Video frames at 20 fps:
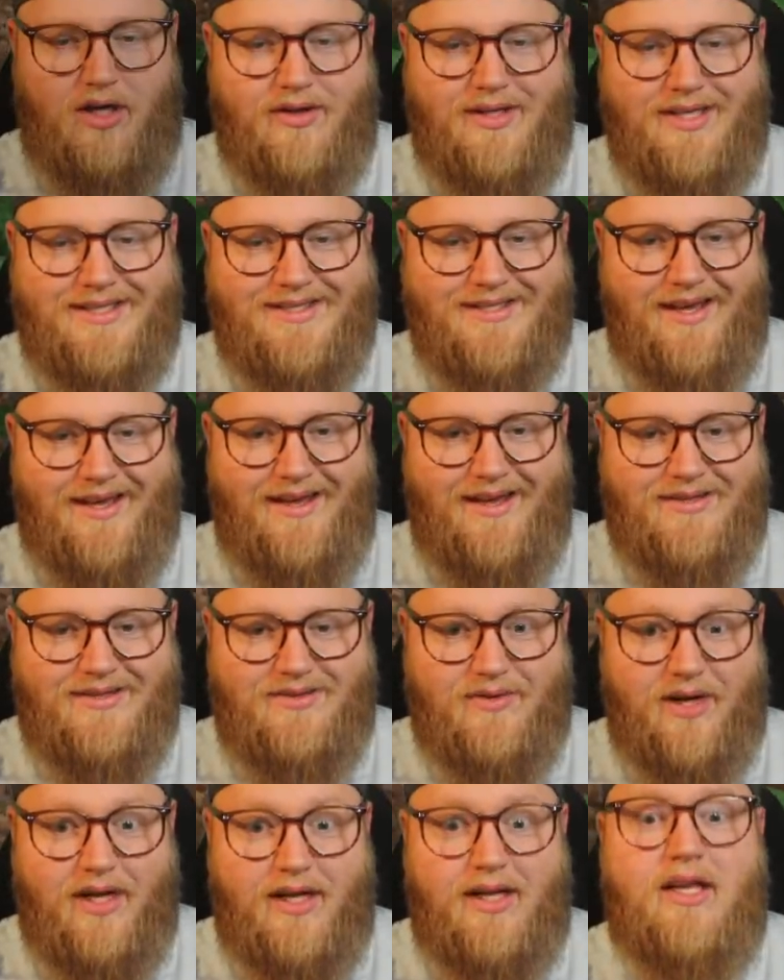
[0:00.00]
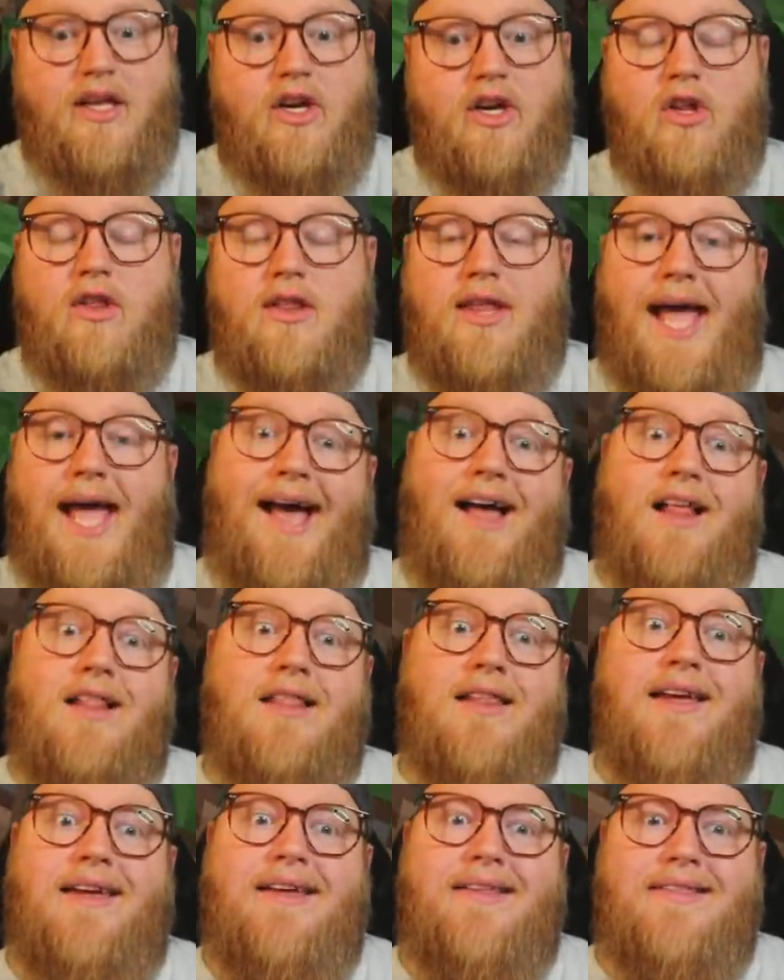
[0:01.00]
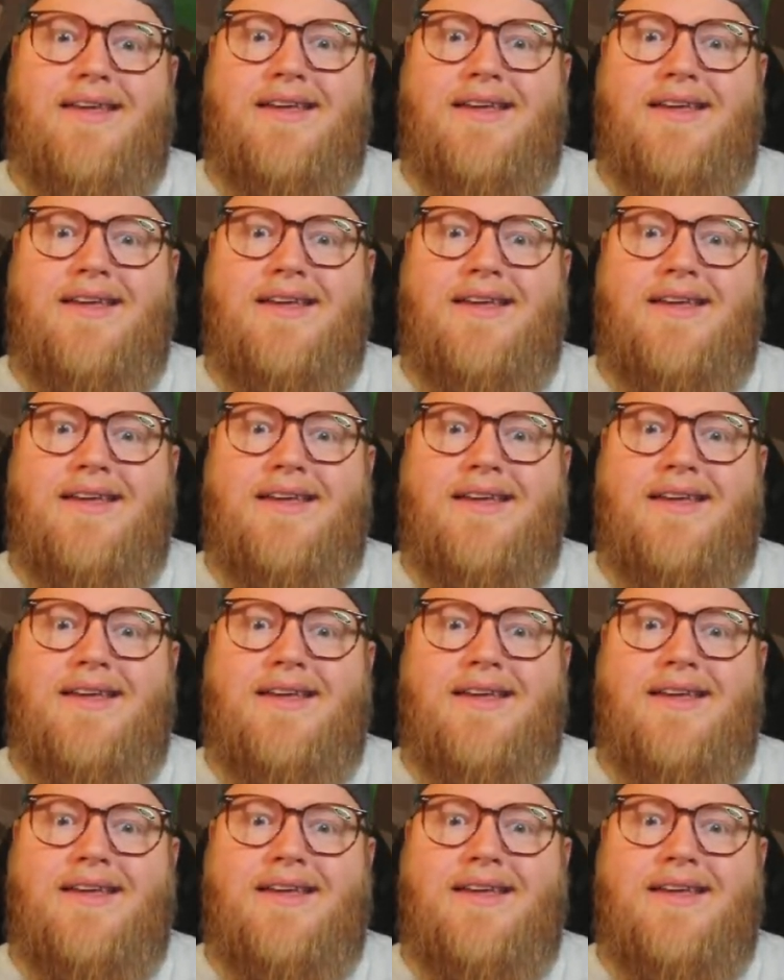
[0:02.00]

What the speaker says: these guys right here, the Allay,